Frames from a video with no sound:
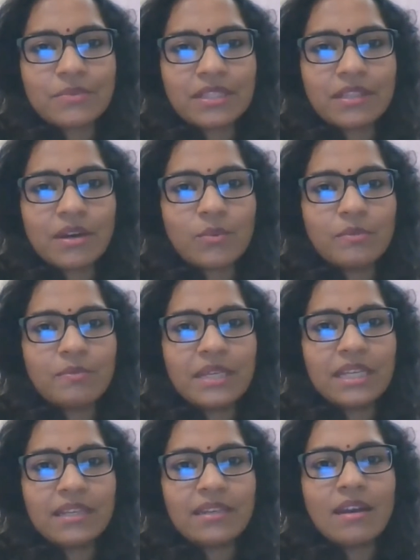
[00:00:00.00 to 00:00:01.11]
Vidya, would
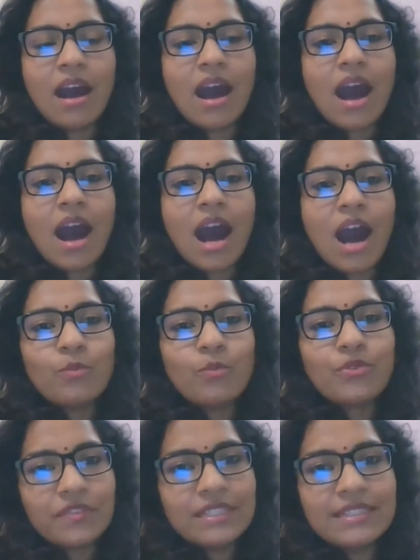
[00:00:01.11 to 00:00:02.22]
be how
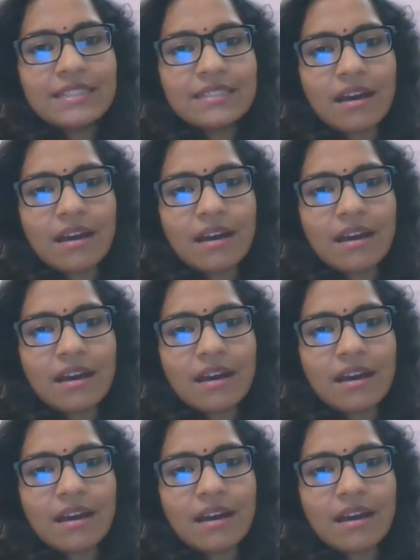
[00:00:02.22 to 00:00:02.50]
prevalent